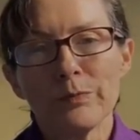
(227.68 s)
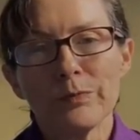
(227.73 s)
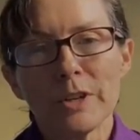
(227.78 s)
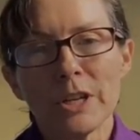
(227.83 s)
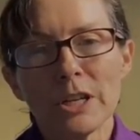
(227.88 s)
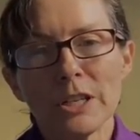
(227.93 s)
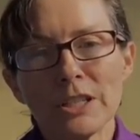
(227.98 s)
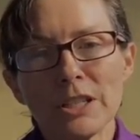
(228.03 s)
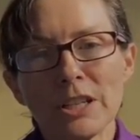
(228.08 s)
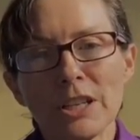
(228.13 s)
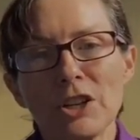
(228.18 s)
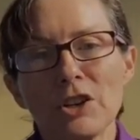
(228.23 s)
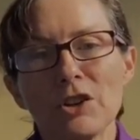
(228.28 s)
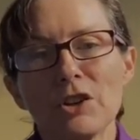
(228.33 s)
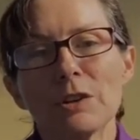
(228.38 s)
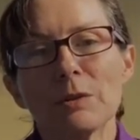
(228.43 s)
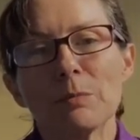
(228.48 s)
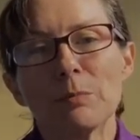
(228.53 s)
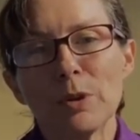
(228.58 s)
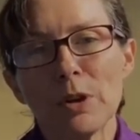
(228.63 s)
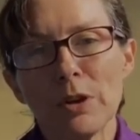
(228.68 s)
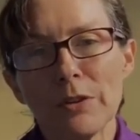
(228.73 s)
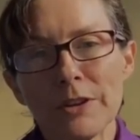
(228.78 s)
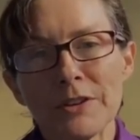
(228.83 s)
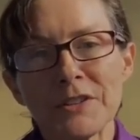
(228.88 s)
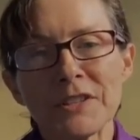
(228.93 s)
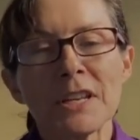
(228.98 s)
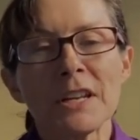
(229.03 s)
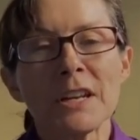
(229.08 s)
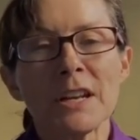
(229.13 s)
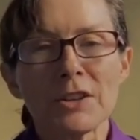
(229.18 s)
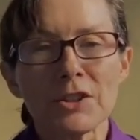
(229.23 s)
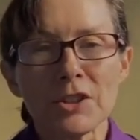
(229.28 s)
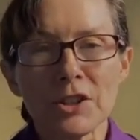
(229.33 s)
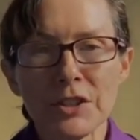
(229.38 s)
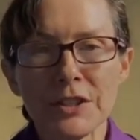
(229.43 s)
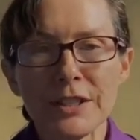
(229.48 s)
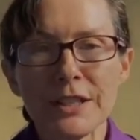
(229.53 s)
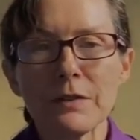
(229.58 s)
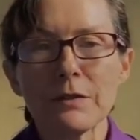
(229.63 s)
continue to build those
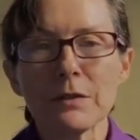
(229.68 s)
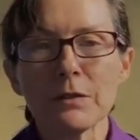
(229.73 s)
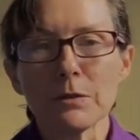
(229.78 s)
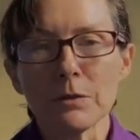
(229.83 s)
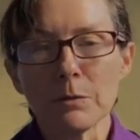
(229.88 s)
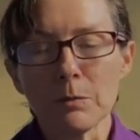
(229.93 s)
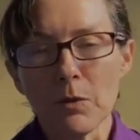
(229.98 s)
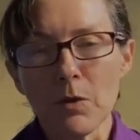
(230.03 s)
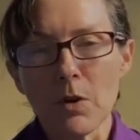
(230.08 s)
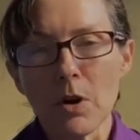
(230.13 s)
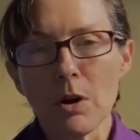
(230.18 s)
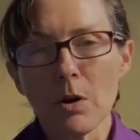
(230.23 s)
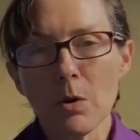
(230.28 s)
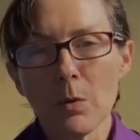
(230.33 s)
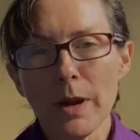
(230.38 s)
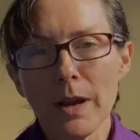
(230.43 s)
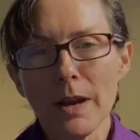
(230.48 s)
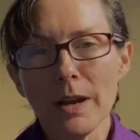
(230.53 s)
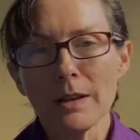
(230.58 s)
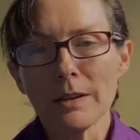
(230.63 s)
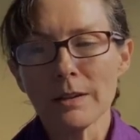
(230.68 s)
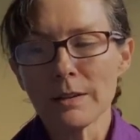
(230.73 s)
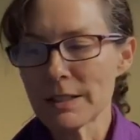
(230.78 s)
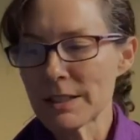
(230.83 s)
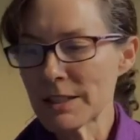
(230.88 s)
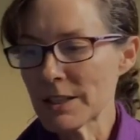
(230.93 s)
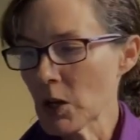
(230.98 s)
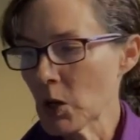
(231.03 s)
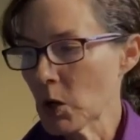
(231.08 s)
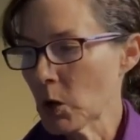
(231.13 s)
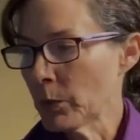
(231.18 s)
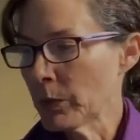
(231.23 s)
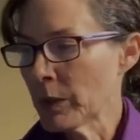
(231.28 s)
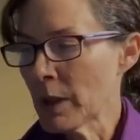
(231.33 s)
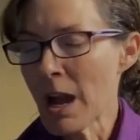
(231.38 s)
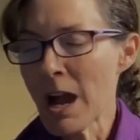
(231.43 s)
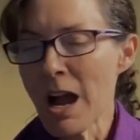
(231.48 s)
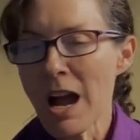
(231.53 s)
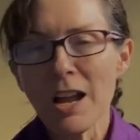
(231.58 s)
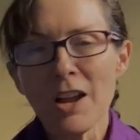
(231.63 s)
connections even from far away. So
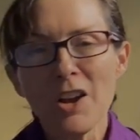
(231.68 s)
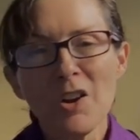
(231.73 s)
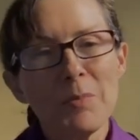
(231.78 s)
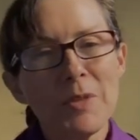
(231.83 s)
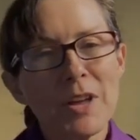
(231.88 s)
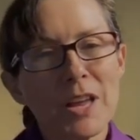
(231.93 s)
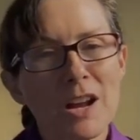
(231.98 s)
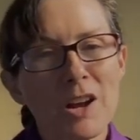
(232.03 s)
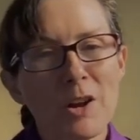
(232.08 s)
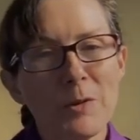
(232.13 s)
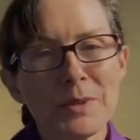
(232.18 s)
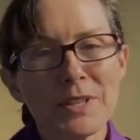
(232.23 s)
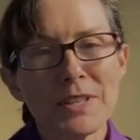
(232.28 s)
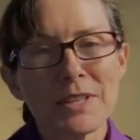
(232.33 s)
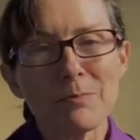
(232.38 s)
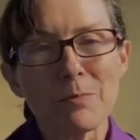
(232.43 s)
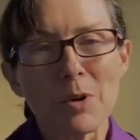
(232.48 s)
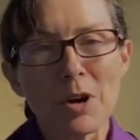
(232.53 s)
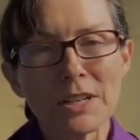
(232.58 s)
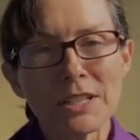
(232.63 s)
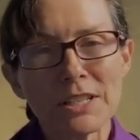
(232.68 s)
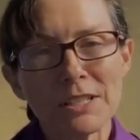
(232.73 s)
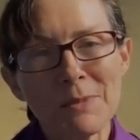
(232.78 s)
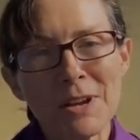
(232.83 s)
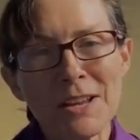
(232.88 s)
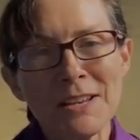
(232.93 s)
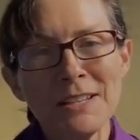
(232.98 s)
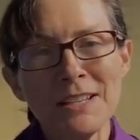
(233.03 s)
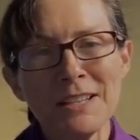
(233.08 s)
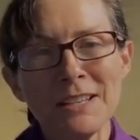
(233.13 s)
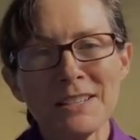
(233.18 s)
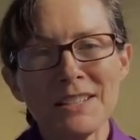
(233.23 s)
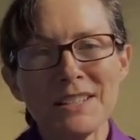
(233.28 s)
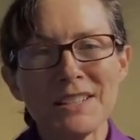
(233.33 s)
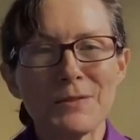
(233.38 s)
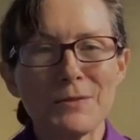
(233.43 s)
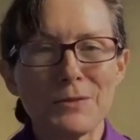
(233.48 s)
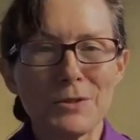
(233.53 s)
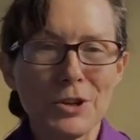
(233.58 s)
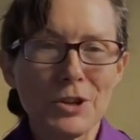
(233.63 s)
I hope that helps spark some
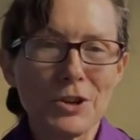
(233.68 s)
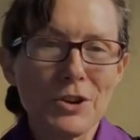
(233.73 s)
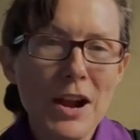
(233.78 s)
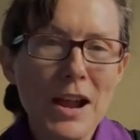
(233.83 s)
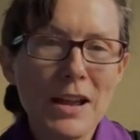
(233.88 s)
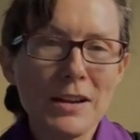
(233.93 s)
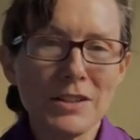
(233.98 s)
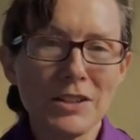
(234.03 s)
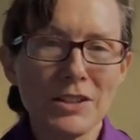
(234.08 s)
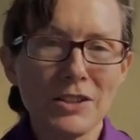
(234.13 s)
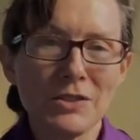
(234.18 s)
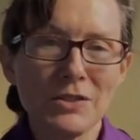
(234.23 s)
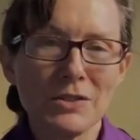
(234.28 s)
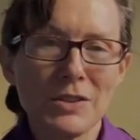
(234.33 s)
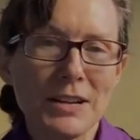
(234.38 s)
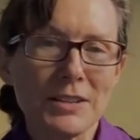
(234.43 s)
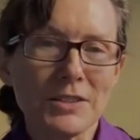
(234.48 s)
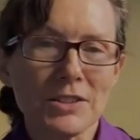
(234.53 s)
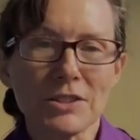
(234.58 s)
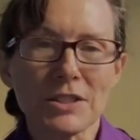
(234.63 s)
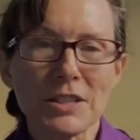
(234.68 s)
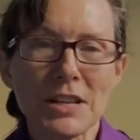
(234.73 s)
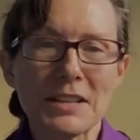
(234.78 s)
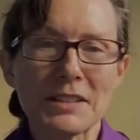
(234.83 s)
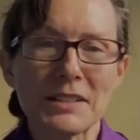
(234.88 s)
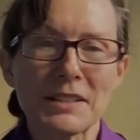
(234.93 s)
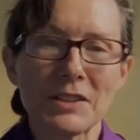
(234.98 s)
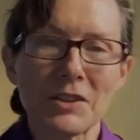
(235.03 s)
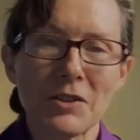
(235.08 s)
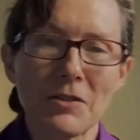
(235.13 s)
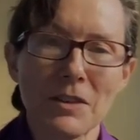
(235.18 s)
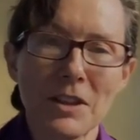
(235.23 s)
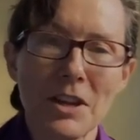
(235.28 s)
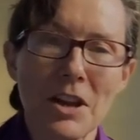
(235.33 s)
ideas for your gratitude exercises over the